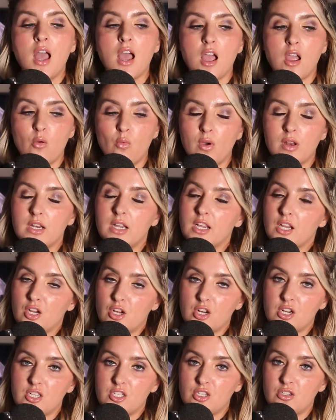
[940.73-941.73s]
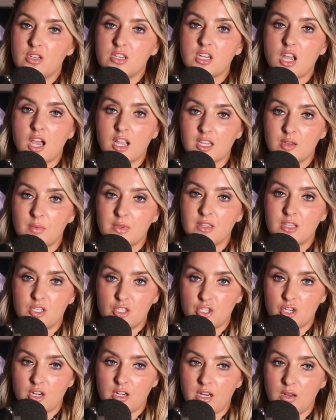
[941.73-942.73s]
I want to encourage you to document the
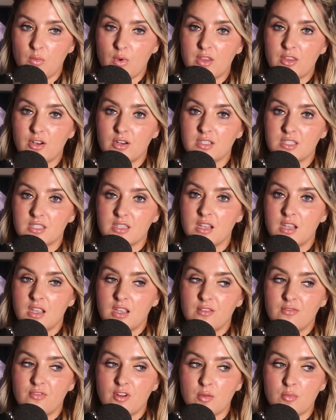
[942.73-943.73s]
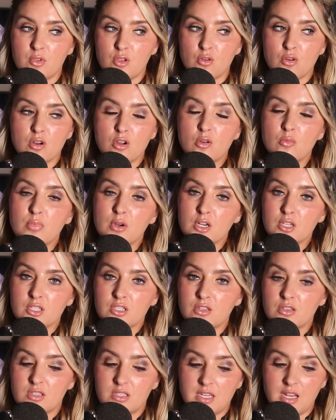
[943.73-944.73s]
journey, whether it's from your own
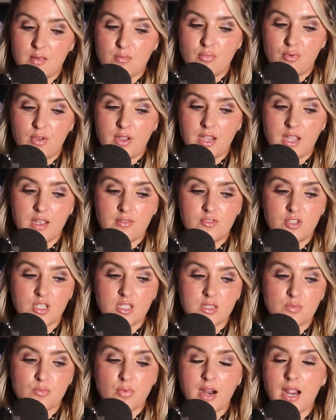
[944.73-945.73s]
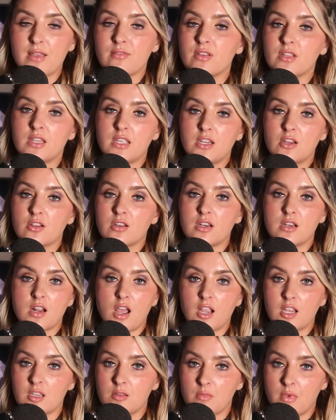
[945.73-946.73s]
personal standpoint of just privately, you're going to
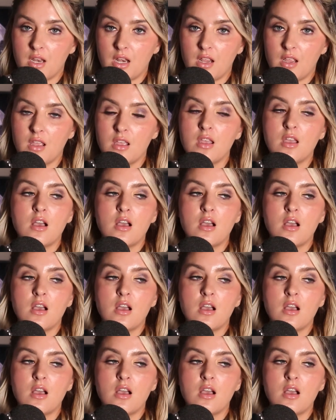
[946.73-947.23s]
document it